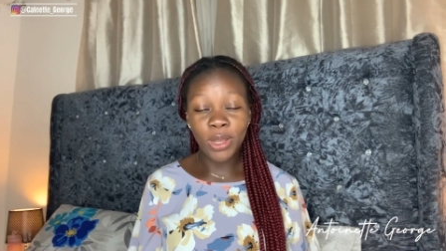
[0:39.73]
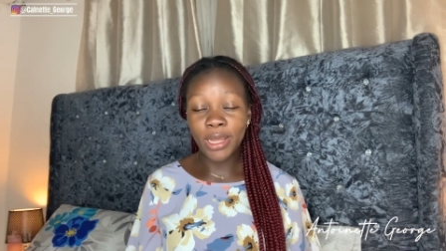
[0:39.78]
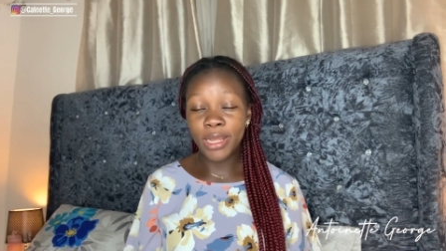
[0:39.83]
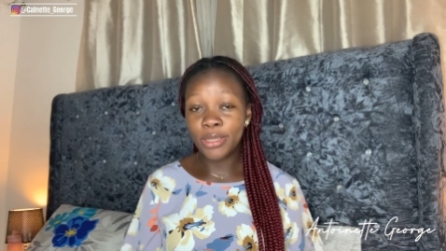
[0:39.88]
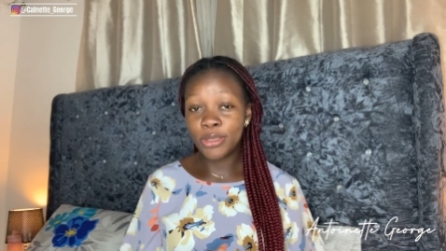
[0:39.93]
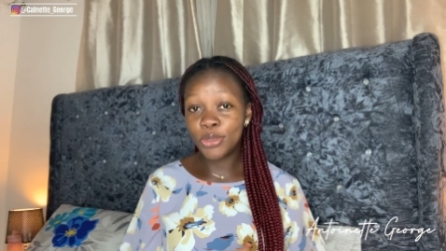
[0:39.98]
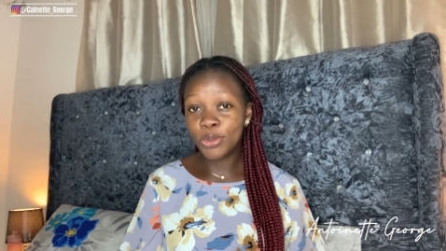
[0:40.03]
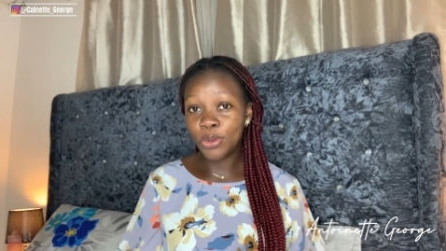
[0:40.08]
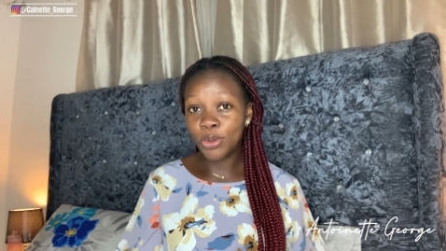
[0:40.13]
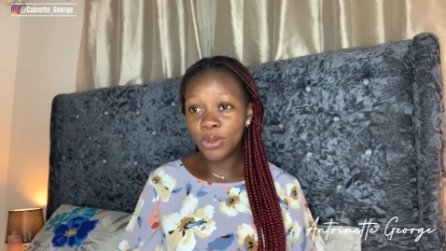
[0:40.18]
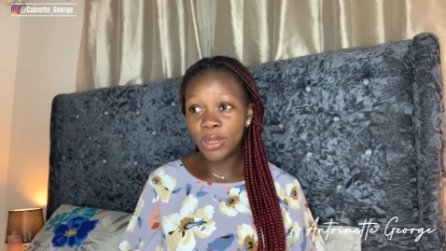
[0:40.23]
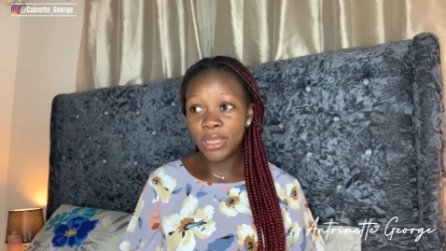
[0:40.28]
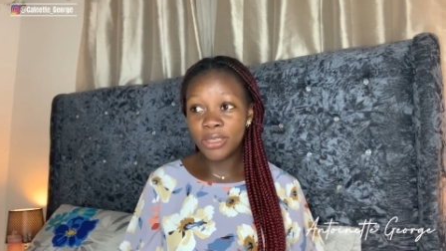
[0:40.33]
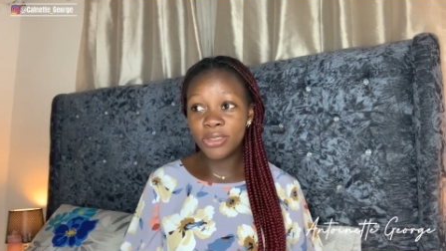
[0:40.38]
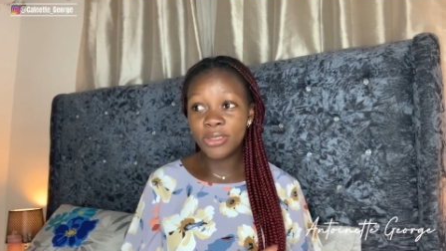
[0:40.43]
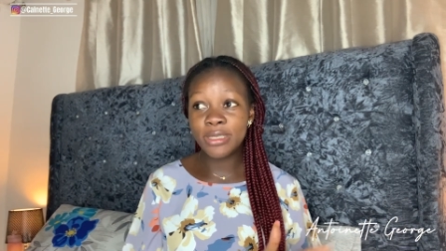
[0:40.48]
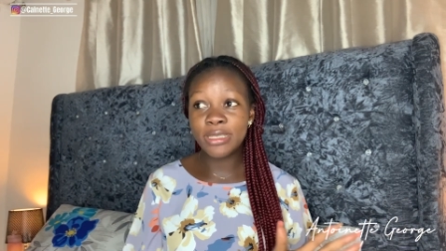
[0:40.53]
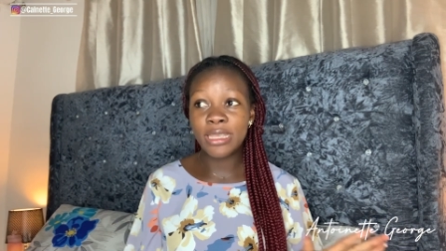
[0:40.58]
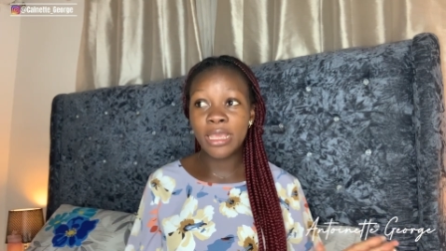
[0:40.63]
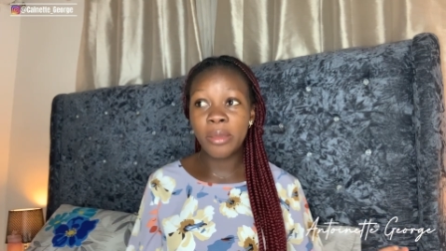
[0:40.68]
at all i
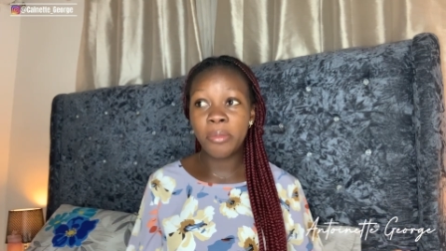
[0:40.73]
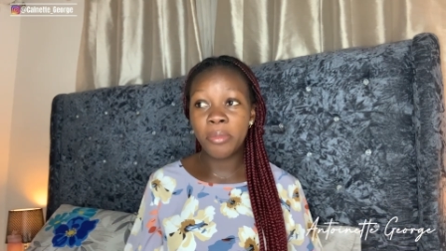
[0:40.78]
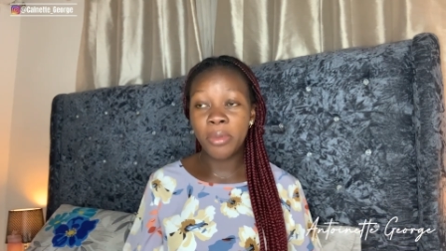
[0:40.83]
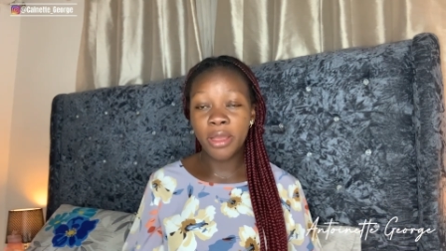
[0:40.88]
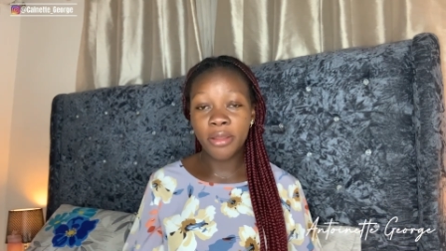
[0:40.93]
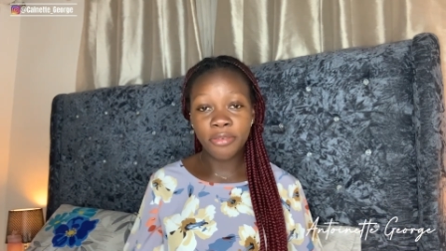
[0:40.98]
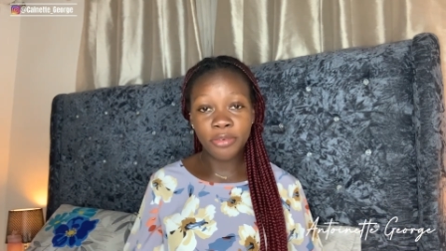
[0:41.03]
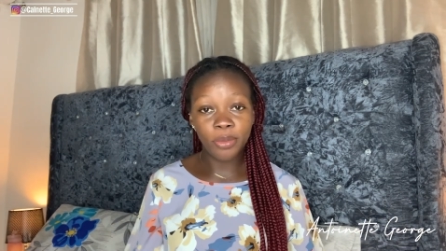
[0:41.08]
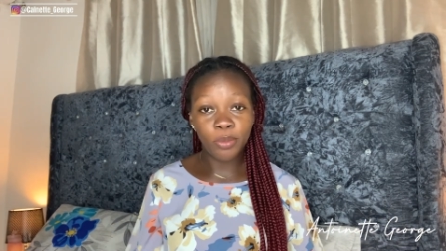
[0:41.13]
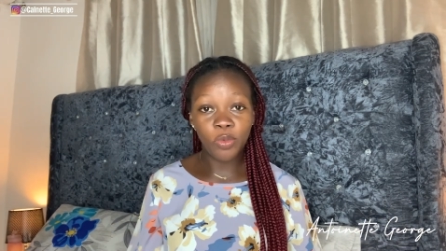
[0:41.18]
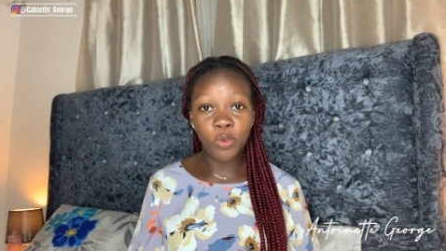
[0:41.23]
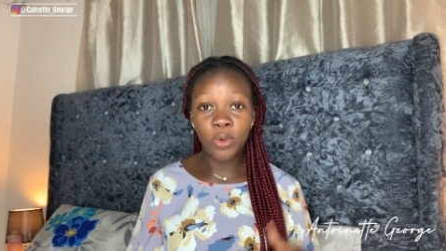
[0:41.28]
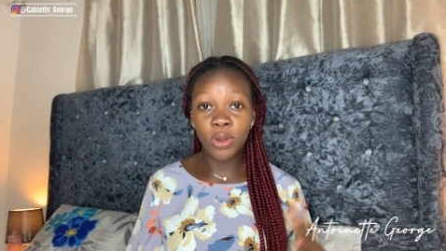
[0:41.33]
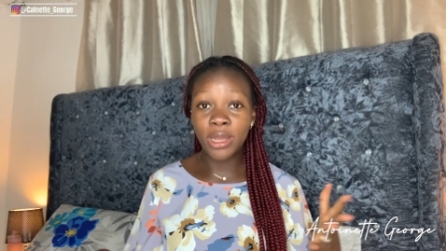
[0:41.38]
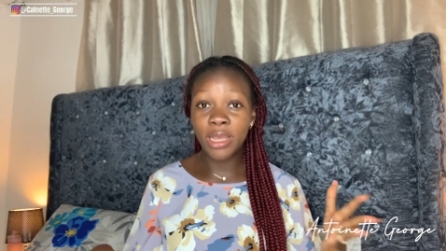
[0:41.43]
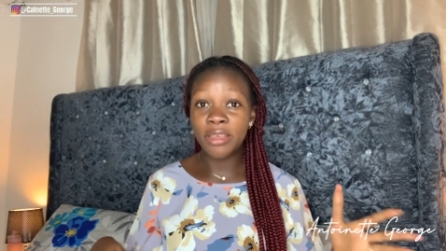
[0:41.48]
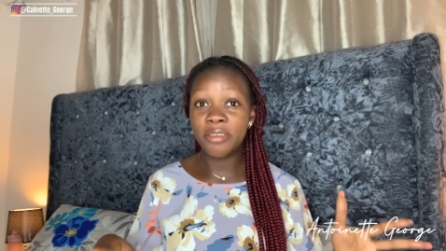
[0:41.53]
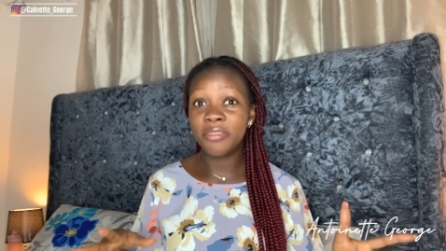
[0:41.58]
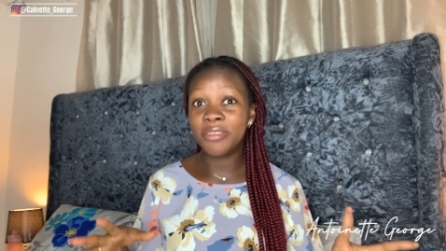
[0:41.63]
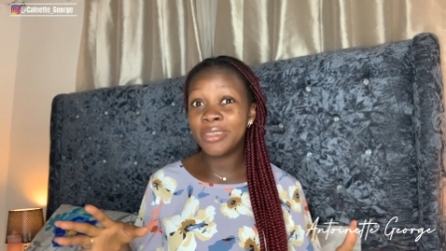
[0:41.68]
just came back from work
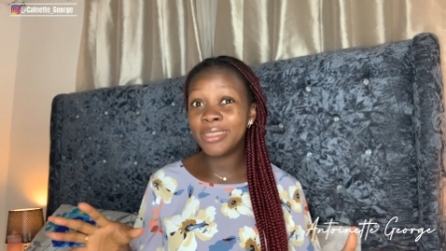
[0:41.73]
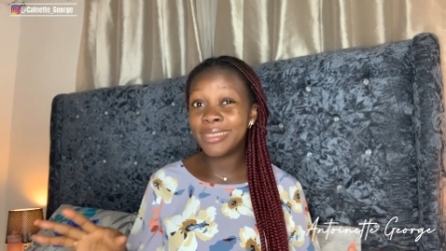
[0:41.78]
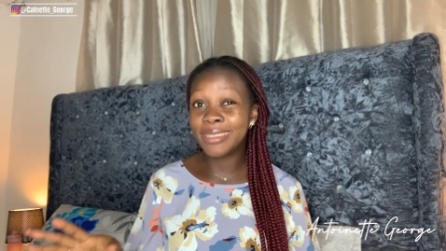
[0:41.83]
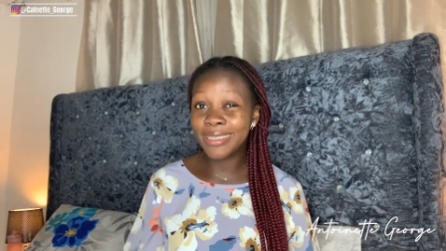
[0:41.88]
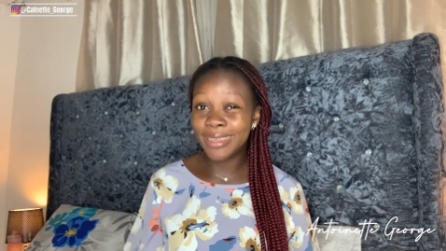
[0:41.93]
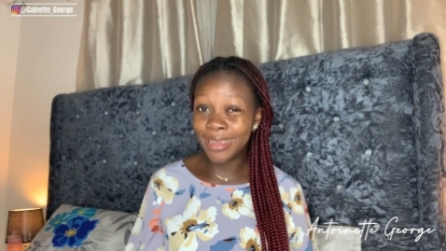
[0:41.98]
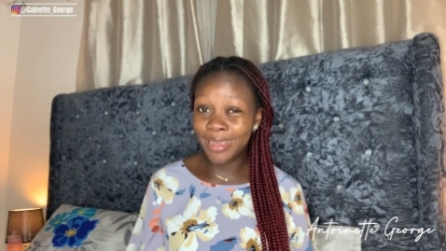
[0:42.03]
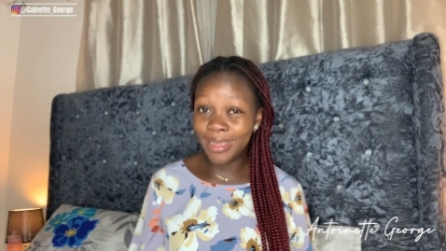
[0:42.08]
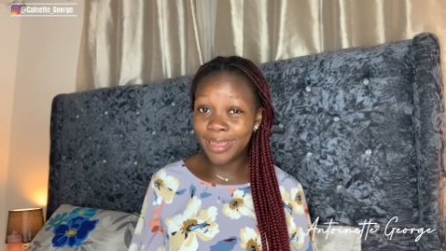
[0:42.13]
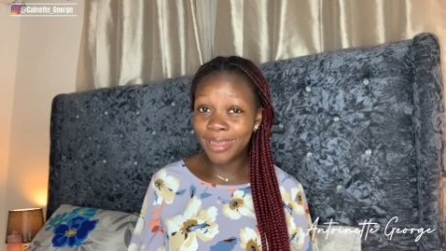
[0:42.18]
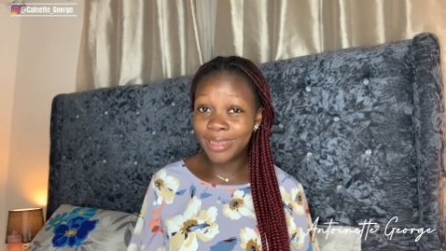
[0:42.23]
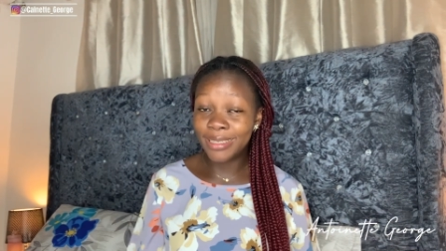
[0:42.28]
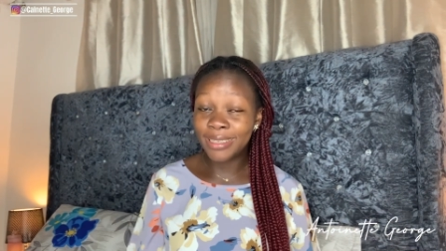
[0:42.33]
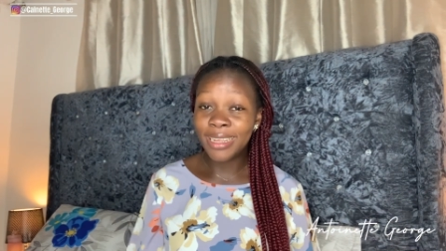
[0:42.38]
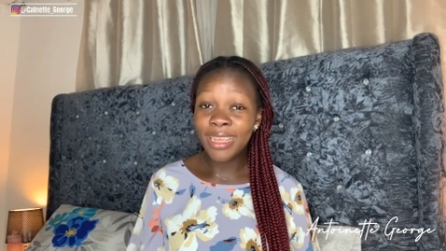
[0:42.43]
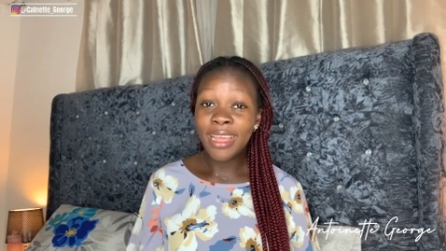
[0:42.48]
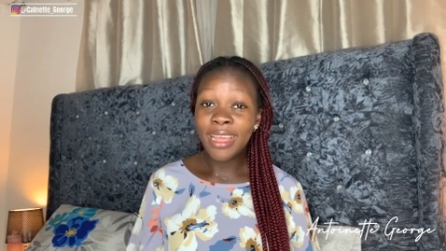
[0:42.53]
i feel tired